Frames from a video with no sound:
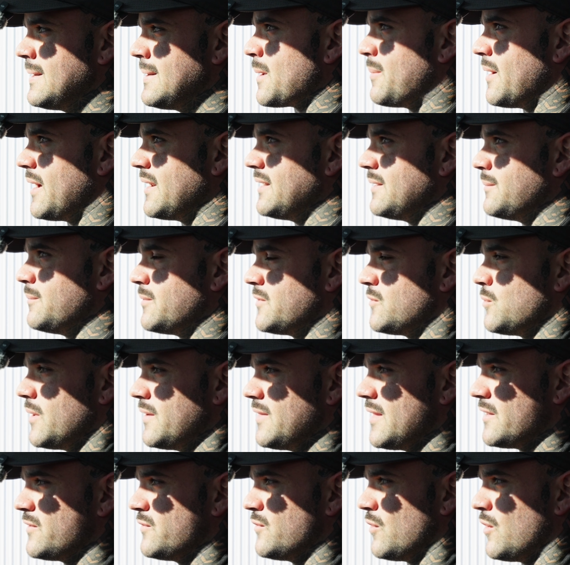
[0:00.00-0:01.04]
But in
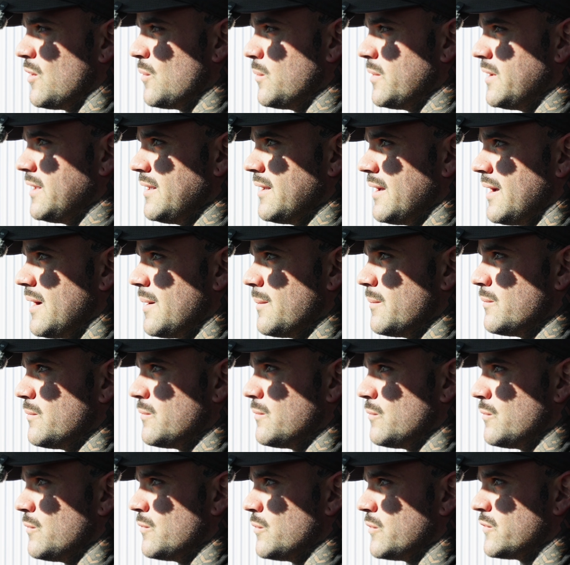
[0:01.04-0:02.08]
between that time, we
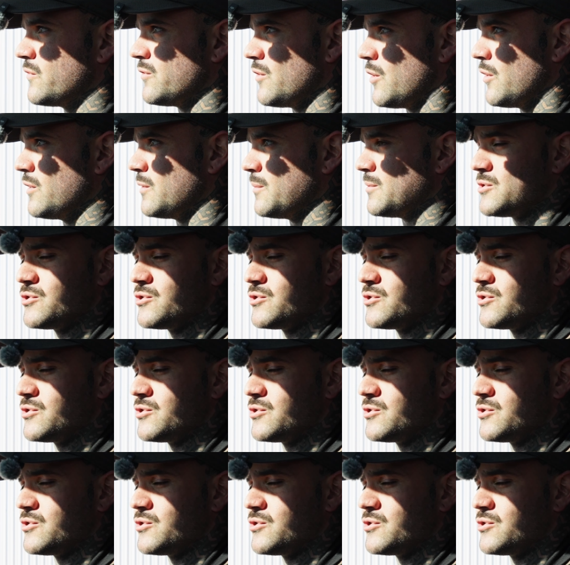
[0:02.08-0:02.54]
were slowly